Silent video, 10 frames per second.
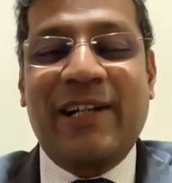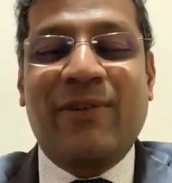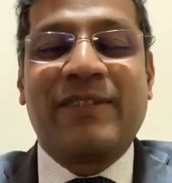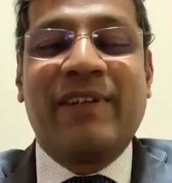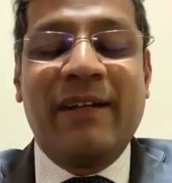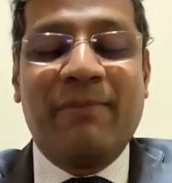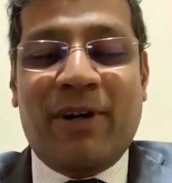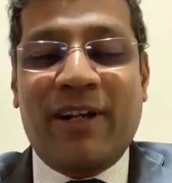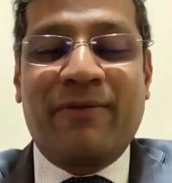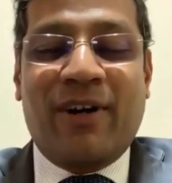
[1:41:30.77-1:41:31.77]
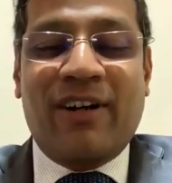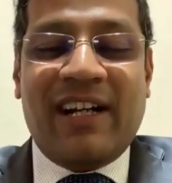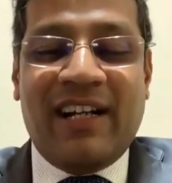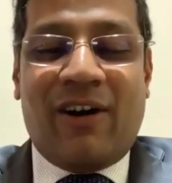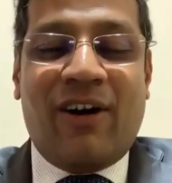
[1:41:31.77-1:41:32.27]
it was very important for
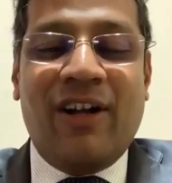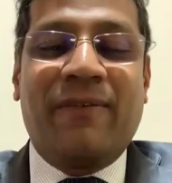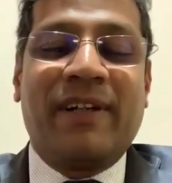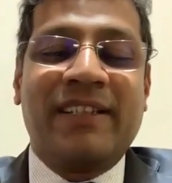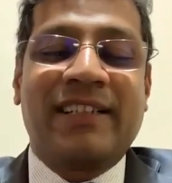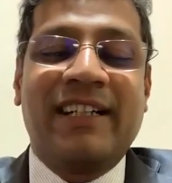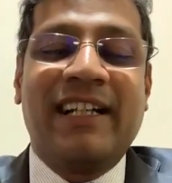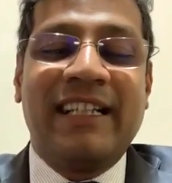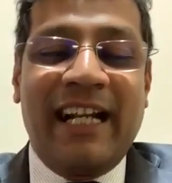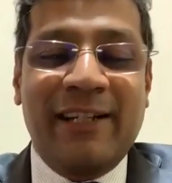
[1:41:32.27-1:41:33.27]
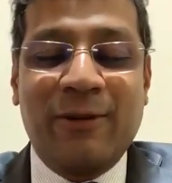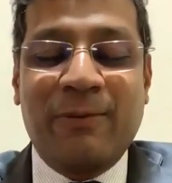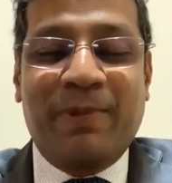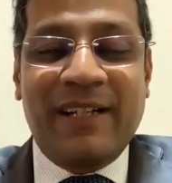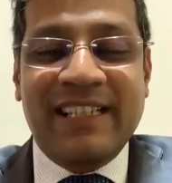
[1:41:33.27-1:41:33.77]
all of us that you
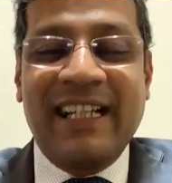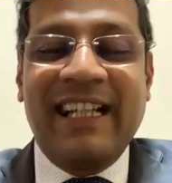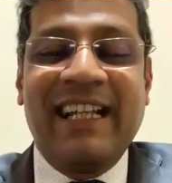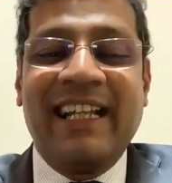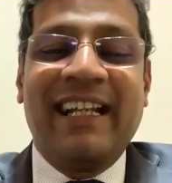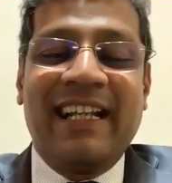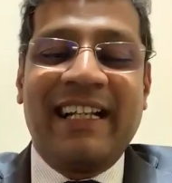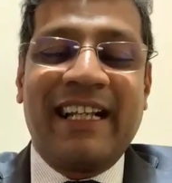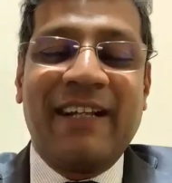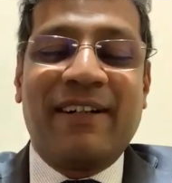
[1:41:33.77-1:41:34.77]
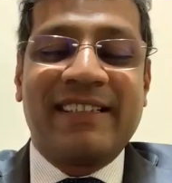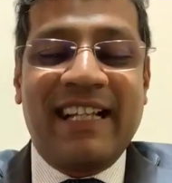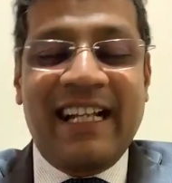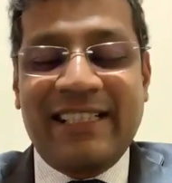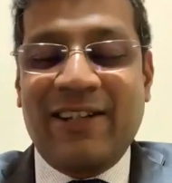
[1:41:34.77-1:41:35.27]
personally give us a
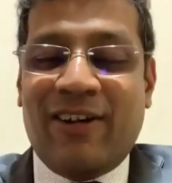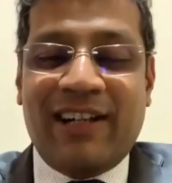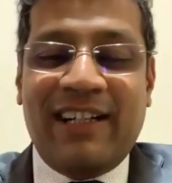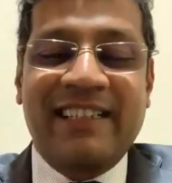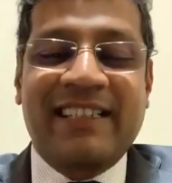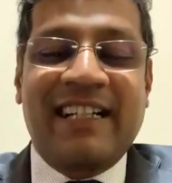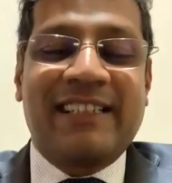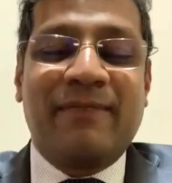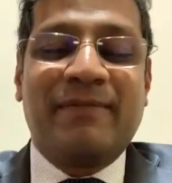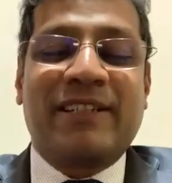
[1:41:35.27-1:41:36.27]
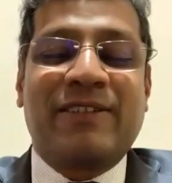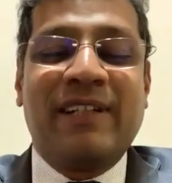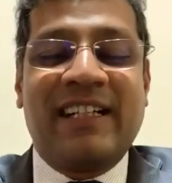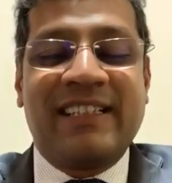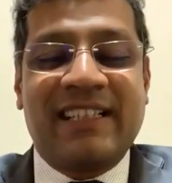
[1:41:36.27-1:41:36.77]
lecture or discuss subjects
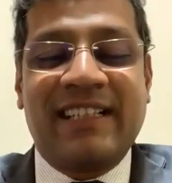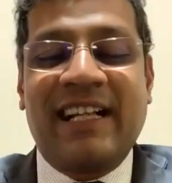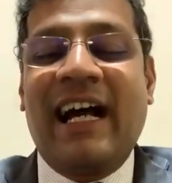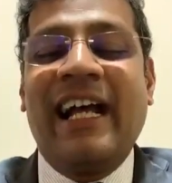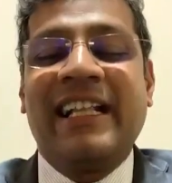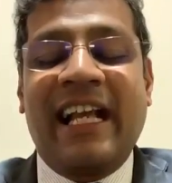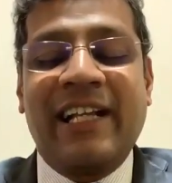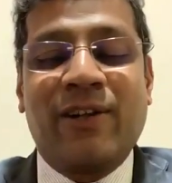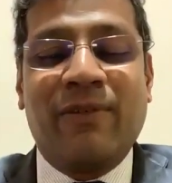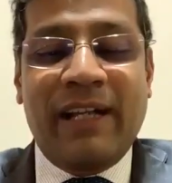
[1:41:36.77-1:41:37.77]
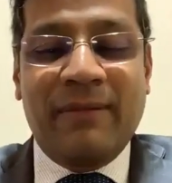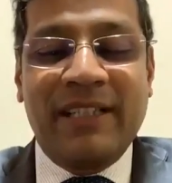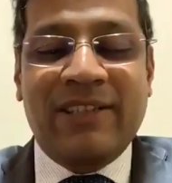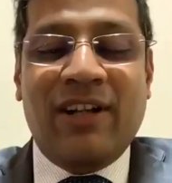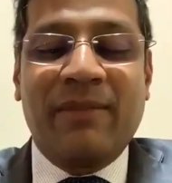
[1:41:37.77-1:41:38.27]
with us. I thank you very
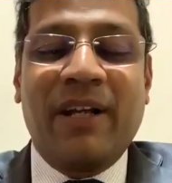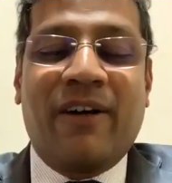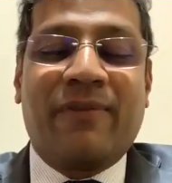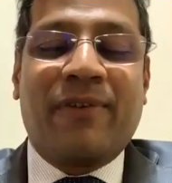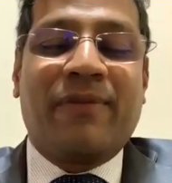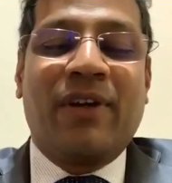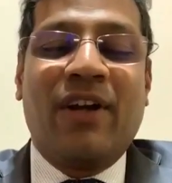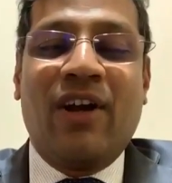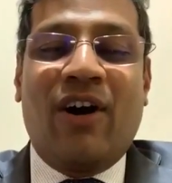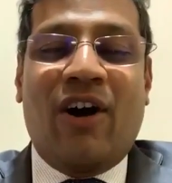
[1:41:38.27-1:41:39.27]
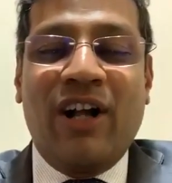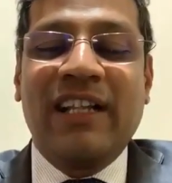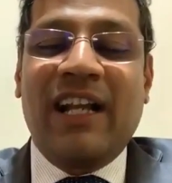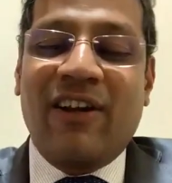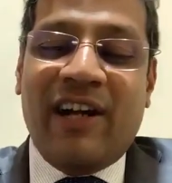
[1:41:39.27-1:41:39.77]
much on behalf of all
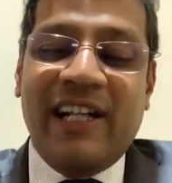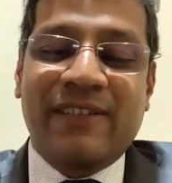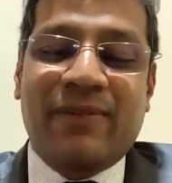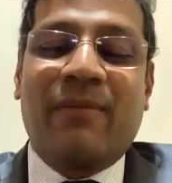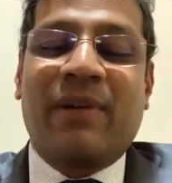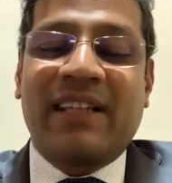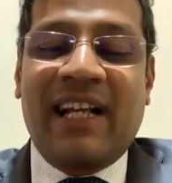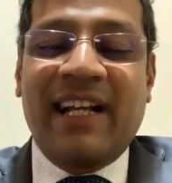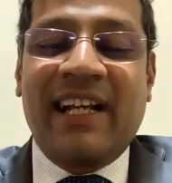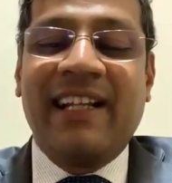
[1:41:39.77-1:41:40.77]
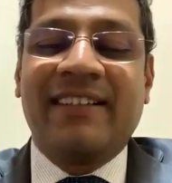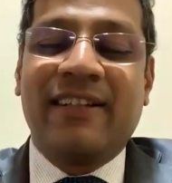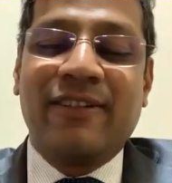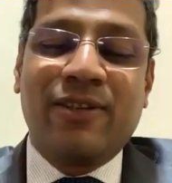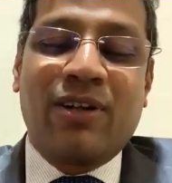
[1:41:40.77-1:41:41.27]
the lawyers from Ratnagiri,
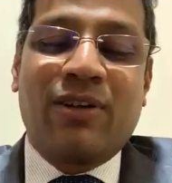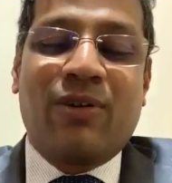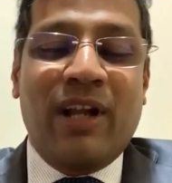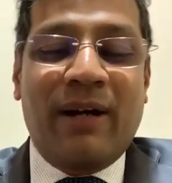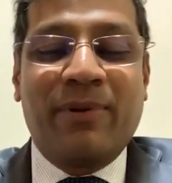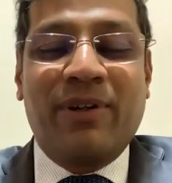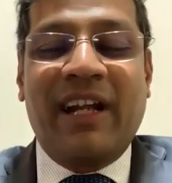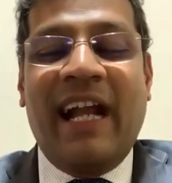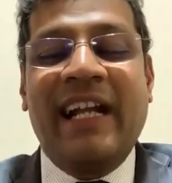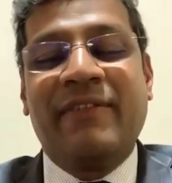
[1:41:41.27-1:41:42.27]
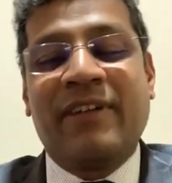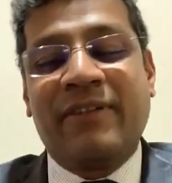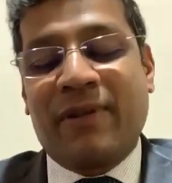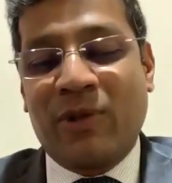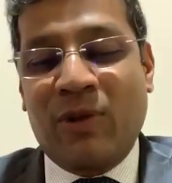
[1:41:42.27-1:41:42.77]
Sindhudurg, Kolhapur, and even
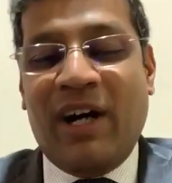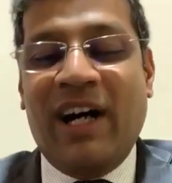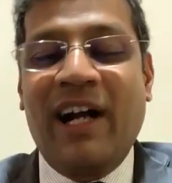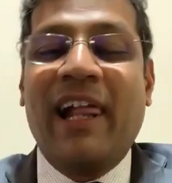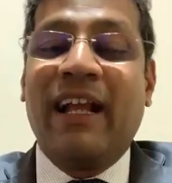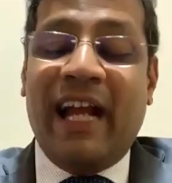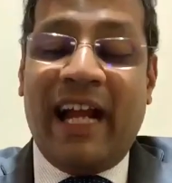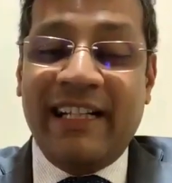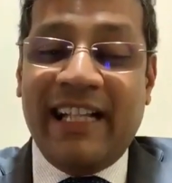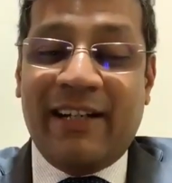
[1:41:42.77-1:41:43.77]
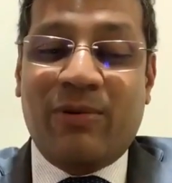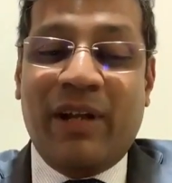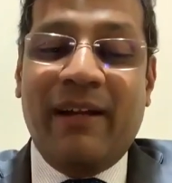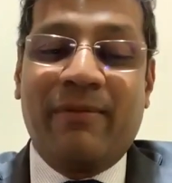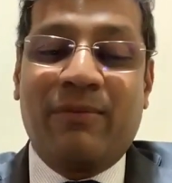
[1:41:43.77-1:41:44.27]
from Goa. And there
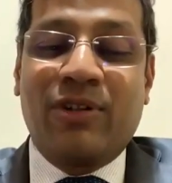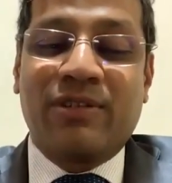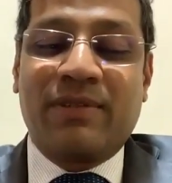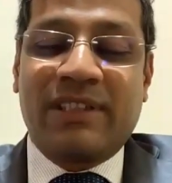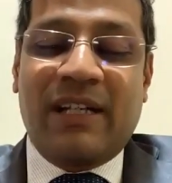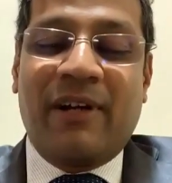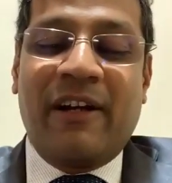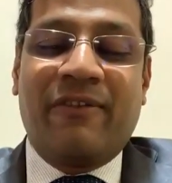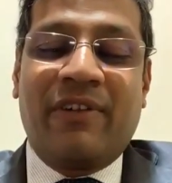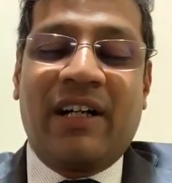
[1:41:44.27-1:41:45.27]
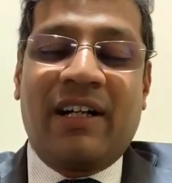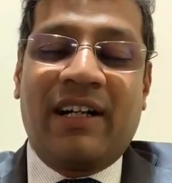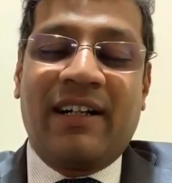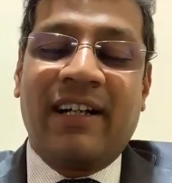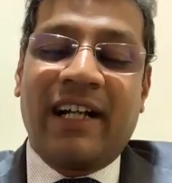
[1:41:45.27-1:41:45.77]
today, some
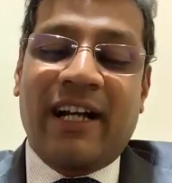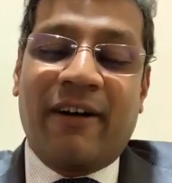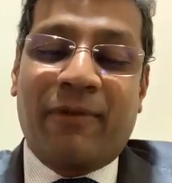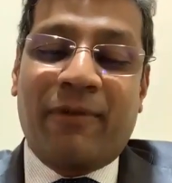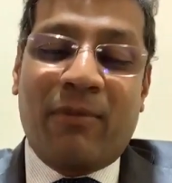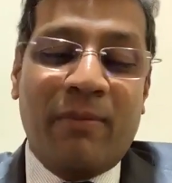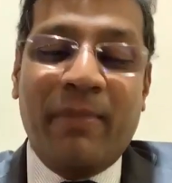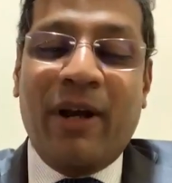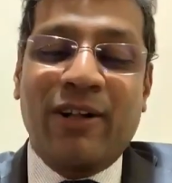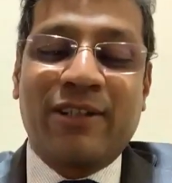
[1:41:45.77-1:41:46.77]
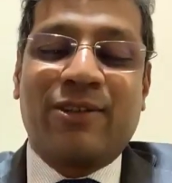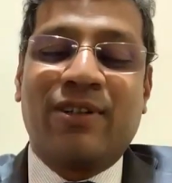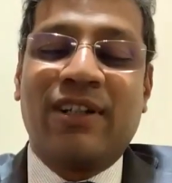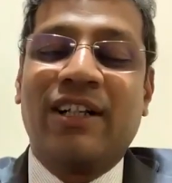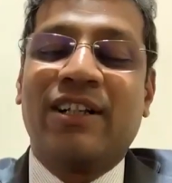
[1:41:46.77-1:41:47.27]
have come from Bombay also.
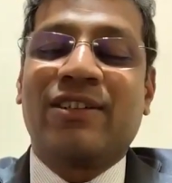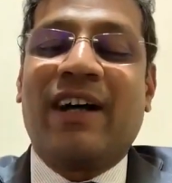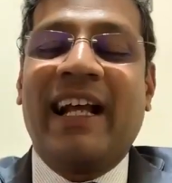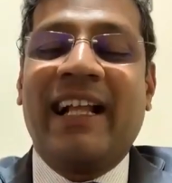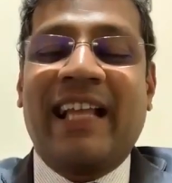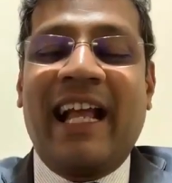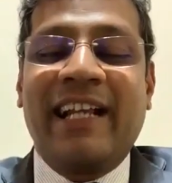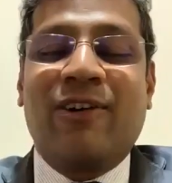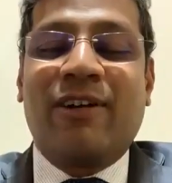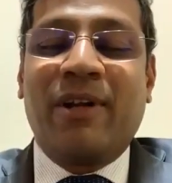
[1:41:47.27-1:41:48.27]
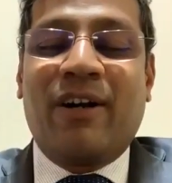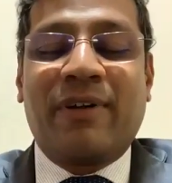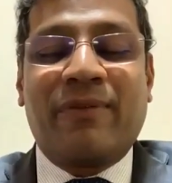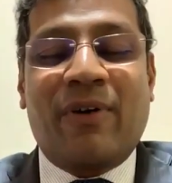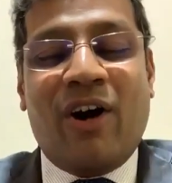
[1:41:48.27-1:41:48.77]
So I thank you on behalf
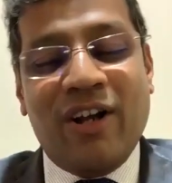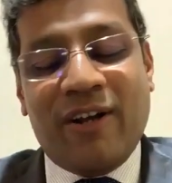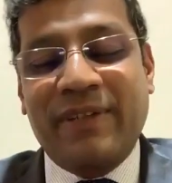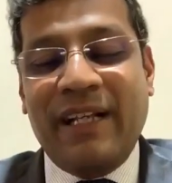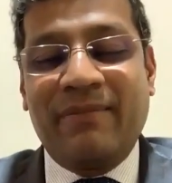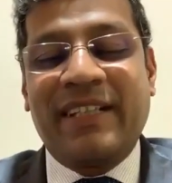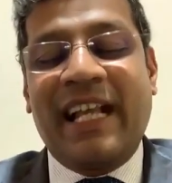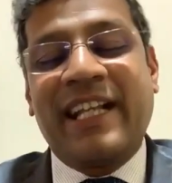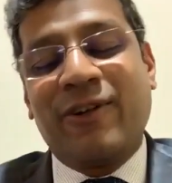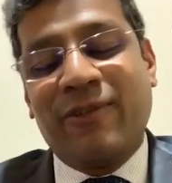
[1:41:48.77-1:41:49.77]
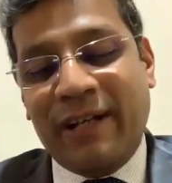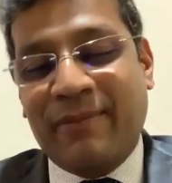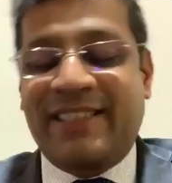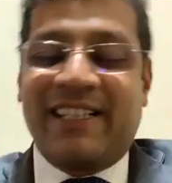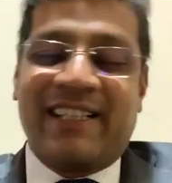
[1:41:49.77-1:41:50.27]
of all of them. Thank you very
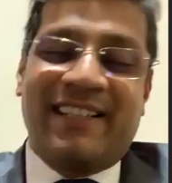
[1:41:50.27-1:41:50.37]
much, sir.